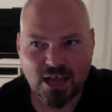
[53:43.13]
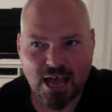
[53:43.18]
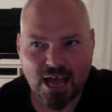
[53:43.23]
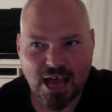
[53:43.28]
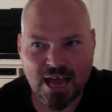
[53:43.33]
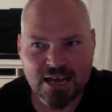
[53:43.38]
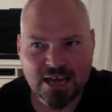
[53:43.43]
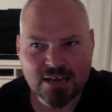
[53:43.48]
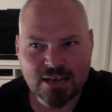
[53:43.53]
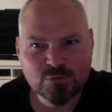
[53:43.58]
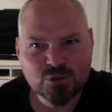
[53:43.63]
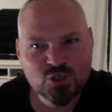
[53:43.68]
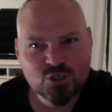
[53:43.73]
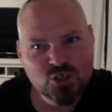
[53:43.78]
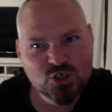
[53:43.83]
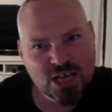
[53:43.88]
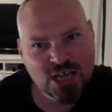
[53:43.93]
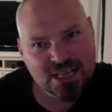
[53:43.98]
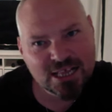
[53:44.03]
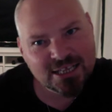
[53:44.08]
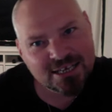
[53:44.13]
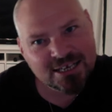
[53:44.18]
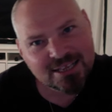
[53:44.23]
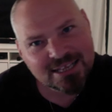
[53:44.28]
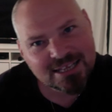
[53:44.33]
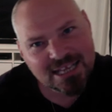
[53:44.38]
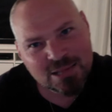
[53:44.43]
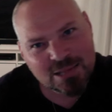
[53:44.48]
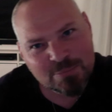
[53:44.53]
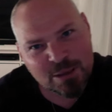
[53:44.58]
and it was gelling a
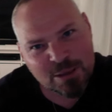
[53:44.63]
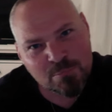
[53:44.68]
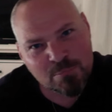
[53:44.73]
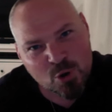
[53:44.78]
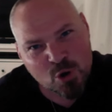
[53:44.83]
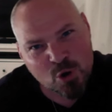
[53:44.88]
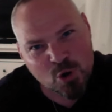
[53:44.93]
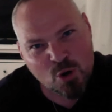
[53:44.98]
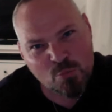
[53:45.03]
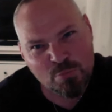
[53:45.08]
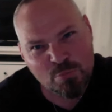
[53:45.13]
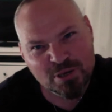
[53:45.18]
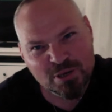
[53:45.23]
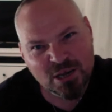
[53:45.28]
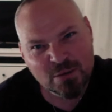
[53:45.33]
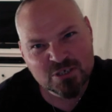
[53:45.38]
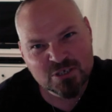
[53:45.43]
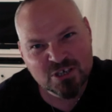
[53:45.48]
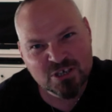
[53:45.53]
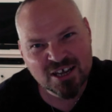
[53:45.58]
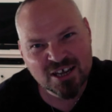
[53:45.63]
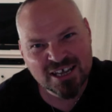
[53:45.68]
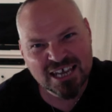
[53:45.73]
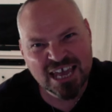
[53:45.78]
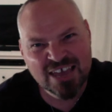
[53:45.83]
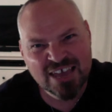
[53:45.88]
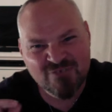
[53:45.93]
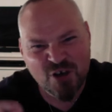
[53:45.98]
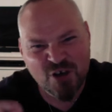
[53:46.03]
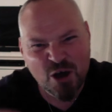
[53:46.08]
little bit more. But I was like,
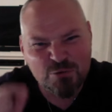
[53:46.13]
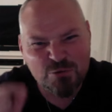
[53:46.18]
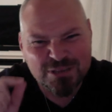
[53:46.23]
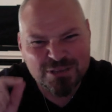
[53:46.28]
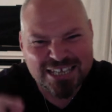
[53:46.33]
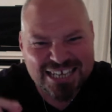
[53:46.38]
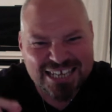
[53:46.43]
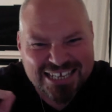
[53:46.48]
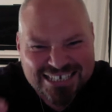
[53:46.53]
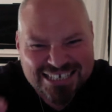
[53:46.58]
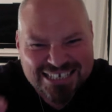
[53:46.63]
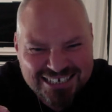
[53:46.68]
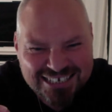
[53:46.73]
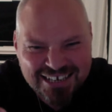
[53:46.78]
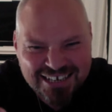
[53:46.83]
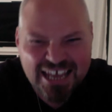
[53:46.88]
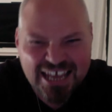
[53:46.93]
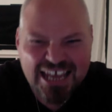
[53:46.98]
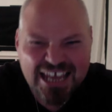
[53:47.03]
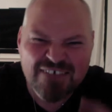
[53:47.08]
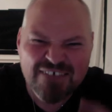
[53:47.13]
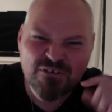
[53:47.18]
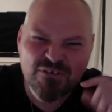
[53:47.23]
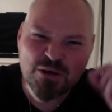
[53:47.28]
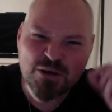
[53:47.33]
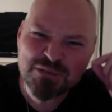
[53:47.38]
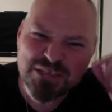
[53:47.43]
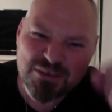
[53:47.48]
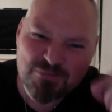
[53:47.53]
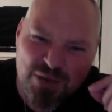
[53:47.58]
if only it did. If
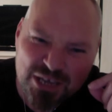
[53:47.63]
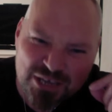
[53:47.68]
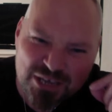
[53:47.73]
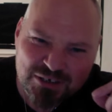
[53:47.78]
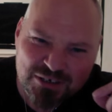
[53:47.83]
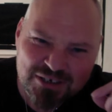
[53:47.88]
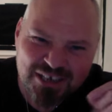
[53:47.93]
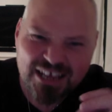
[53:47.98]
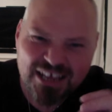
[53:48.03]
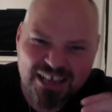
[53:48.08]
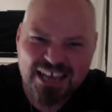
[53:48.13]
only we could.